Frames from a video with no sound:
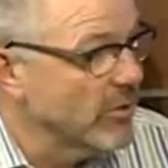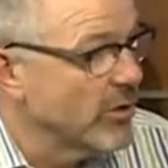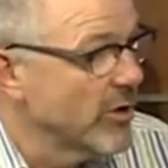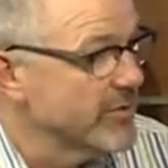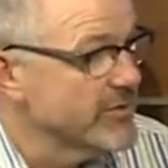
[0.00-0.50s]

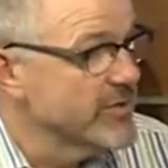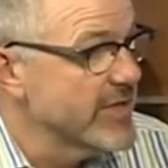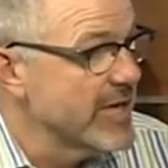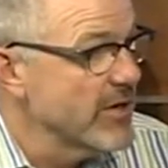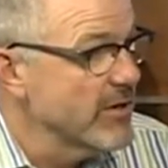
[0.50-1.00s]
gardens wow.
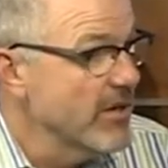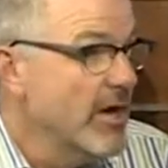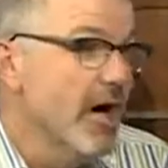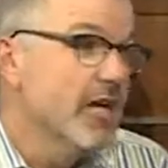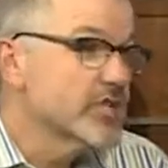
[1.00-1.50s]
there.
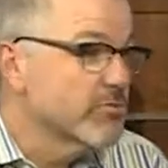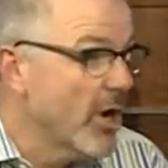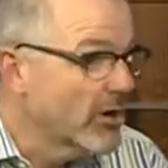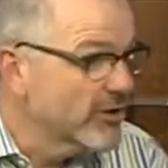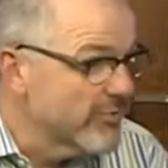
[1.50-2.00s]
A
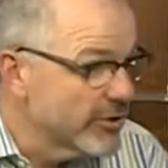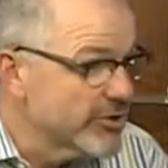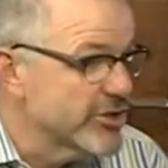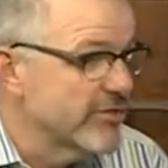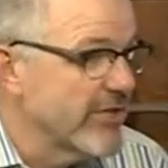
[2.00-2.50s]
smaller
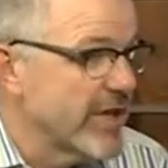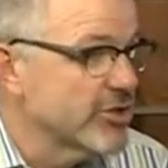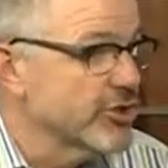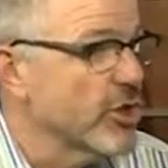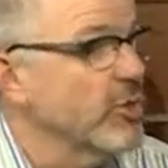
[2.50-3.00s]
version of that
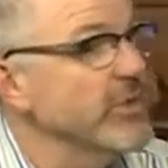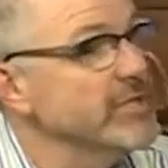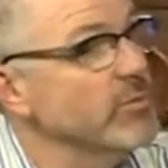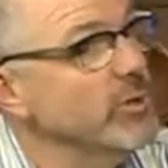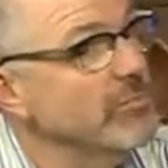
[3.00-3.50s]
show
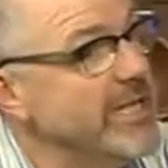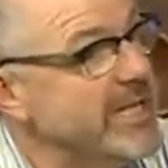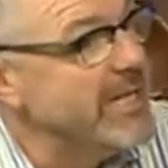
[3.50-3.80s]
it will be in